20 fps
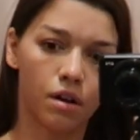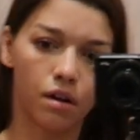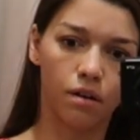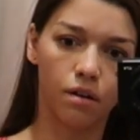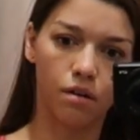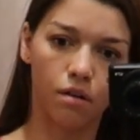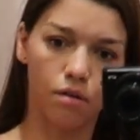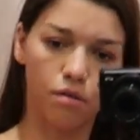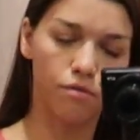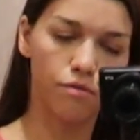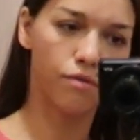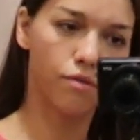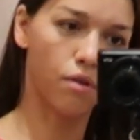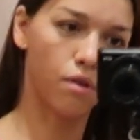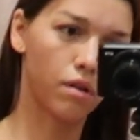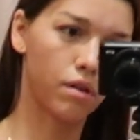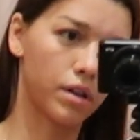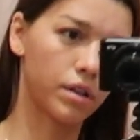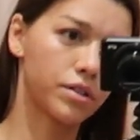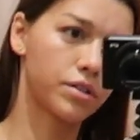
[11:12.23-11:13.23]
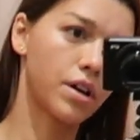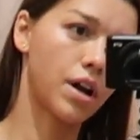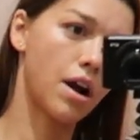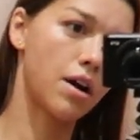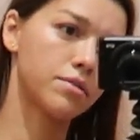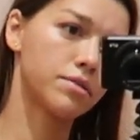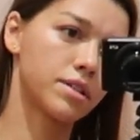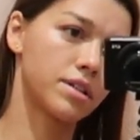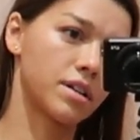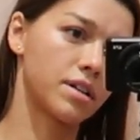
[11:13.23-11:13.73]
go for a
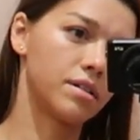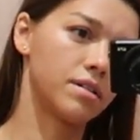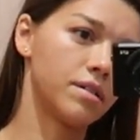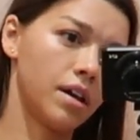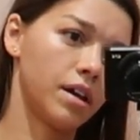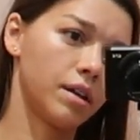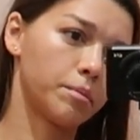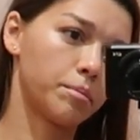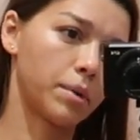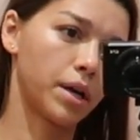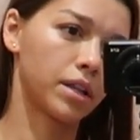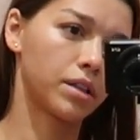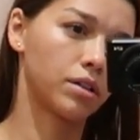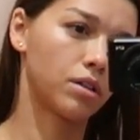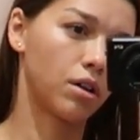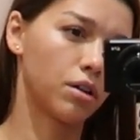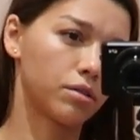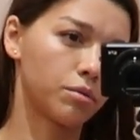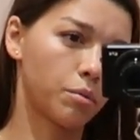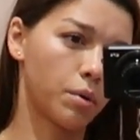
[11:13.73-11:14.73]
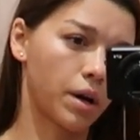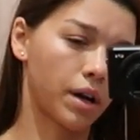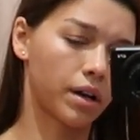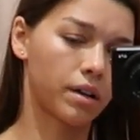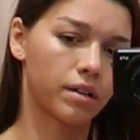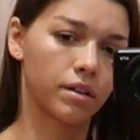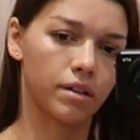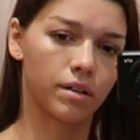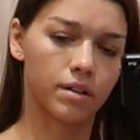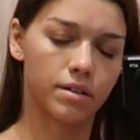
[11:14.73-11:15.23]
trouser, it might not
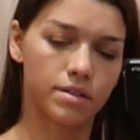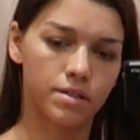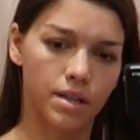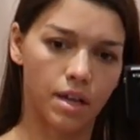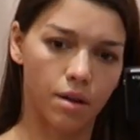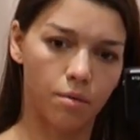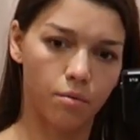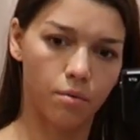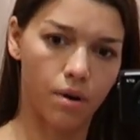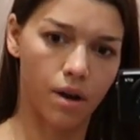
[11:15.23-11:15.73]
work in the same